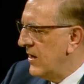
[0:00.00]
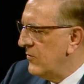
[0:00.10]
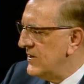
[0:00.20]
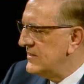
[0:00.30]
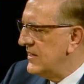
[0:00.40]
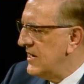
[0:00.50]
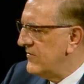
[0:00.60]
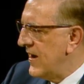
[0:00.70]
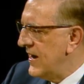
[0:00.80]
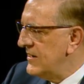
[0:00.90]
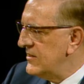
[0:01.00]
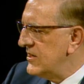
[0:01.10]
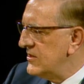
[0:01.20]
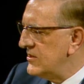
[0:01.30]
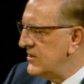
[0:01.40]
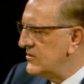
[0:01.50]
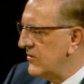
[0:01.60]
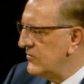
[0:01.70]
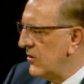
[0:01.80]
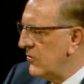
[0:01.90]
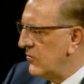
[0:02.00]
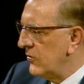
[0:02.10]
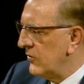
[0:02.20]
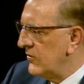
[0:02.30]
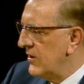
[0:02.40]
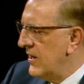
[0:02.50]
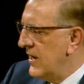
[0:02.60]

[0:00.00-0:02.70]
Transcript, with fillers: with the divine teachings of the Lord